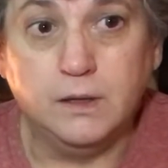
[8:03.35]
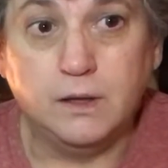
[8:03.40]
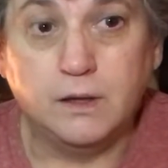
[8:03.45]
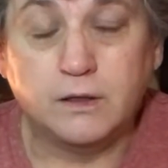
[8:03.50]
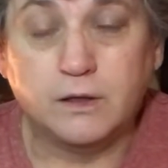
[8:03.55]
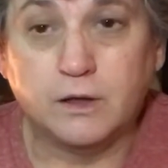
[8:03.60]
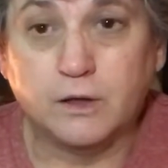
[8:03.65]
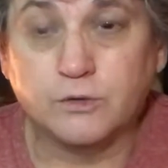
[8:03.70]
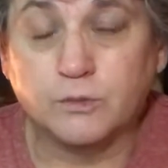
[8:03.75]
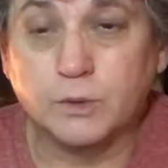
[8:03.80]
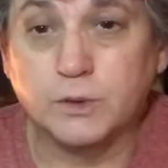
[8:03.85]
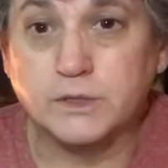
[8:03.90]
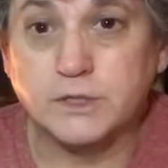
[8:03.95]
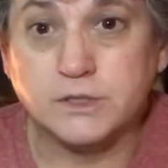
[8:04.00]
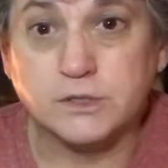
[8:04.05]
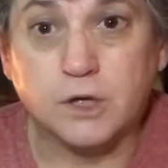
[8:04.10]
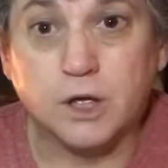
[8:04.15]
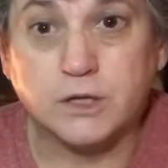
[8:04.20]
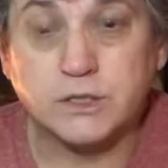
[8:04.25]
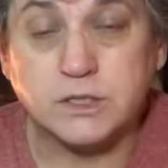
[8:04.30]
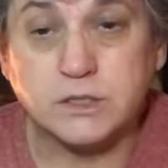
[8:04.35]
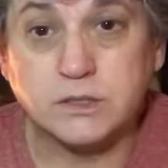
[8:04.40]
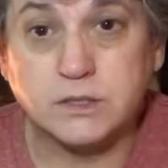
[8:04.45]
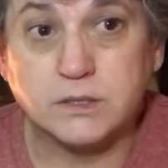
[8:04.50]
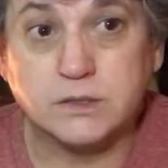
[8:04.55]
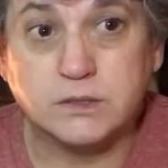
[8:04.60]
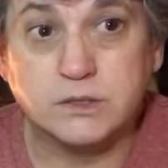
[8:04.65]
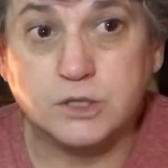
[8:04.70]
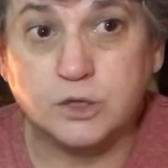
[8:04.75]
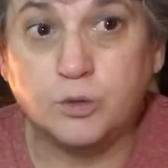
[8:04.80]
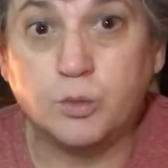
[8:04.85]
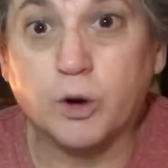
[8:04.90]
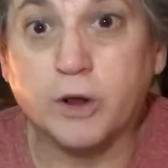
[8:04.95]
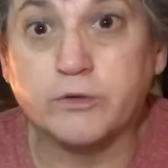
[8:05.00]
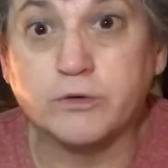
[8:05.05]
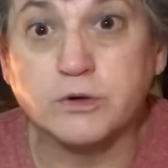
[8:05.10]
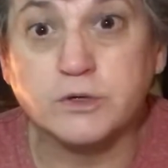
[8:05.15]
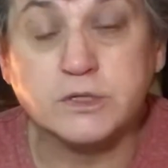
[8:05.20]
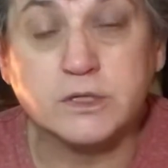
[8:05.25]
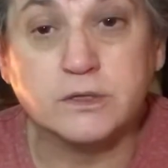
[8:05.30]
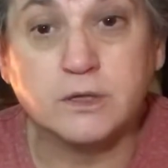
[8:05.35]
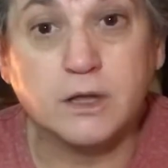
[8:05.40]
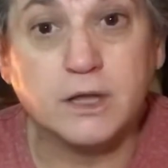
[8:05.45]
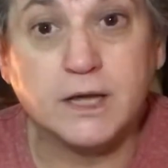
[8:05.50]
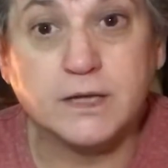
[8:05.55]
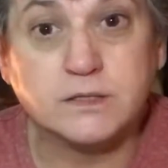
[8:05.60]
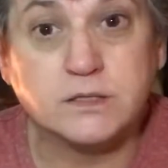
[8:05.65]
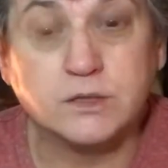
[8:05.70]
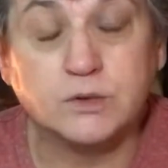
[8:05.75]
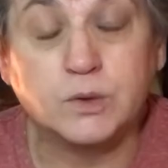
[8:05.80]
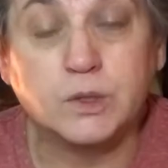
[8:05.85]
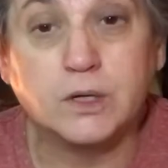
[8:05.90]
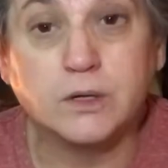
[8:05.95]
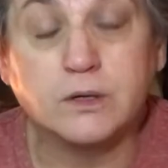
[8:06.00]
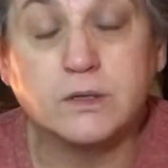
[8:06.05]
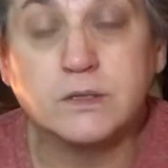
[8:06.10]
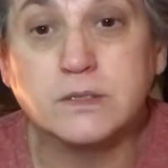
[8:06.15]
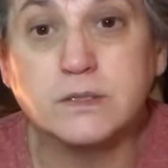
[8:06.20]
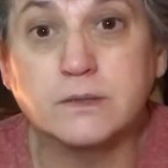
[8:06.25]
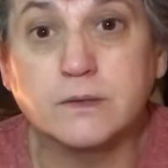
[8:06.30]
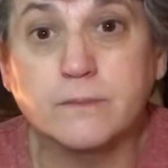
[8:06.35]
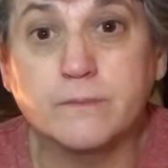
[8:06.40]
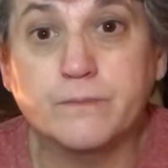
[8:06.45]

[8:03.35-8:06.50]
The other one has lost 2 brothers in the last 2 years.